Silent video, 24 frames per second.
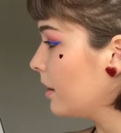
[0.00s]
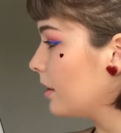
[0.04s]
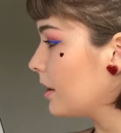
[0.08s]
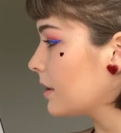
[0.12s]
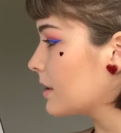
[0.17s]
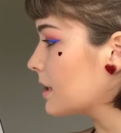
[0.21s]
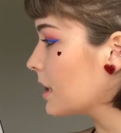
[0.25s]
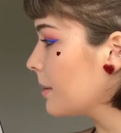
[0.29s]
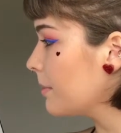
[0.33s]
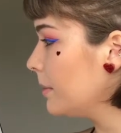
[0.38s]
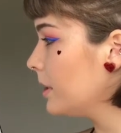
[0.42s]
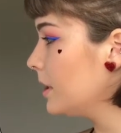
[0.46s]

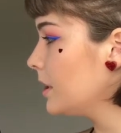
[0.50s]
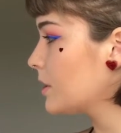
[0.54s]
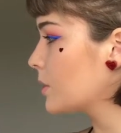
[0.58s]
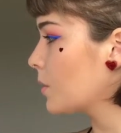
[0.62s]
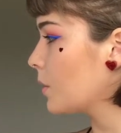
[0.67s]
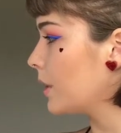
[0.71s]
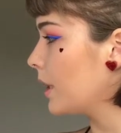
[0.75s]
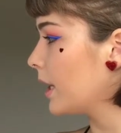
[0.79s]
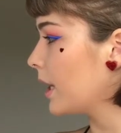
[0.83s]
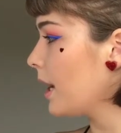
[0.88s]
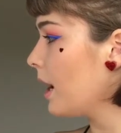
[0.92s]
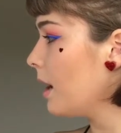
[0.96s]
that somebody is
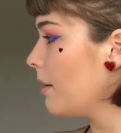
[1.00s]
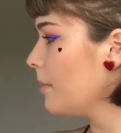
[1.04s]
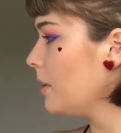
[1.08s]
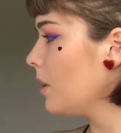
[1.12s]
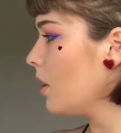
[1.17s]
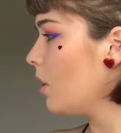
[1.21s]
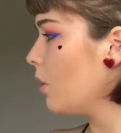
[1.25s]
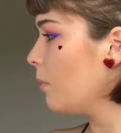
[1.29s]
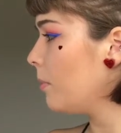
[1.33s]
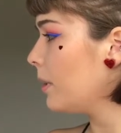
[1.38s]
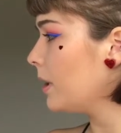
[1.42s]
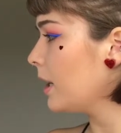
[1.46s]
going to cut
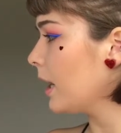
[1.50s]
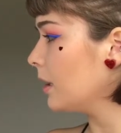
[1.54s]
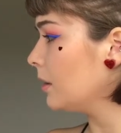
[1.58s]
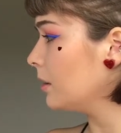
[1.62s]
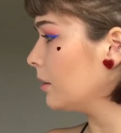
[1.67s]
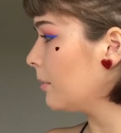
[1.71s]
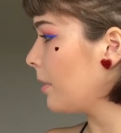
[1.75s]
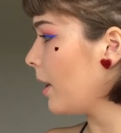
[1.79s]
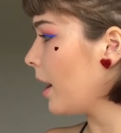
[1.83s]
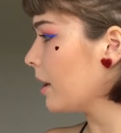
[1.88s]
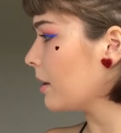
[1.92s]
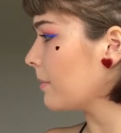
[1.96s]
me open and
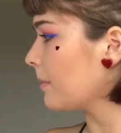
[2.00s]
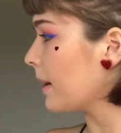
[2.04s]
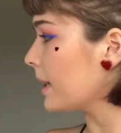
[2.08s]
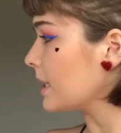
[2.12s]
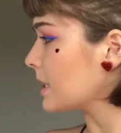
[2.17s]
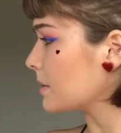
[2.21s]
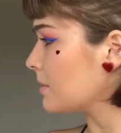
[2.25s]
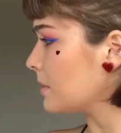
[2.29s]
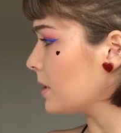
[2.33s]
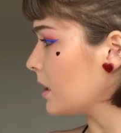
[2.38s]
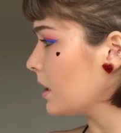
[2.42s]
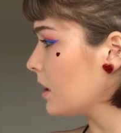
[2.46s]

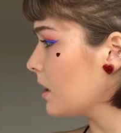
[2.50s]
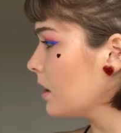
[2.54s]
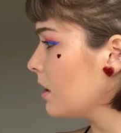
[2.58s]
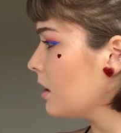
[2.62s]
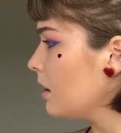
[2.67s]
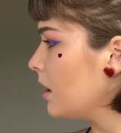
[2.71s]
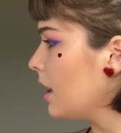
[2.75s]
lobotomize me.